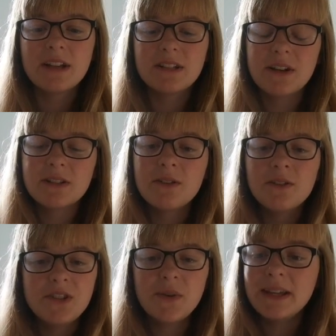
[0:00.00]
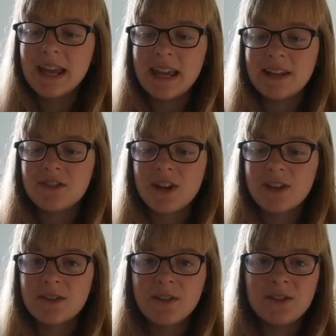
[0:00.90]
So, as long as you engage,
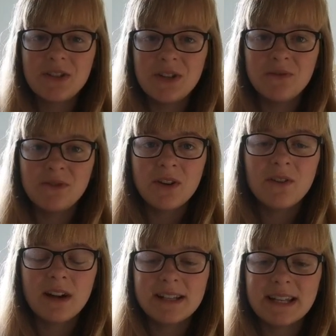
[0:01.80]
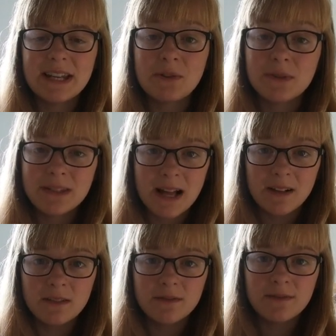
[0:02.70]
as long as you don't isolate
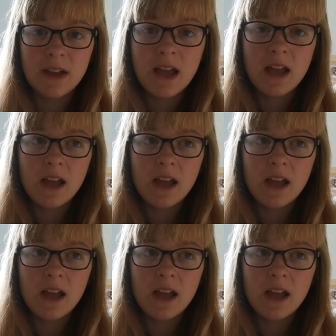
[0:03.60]
yourself,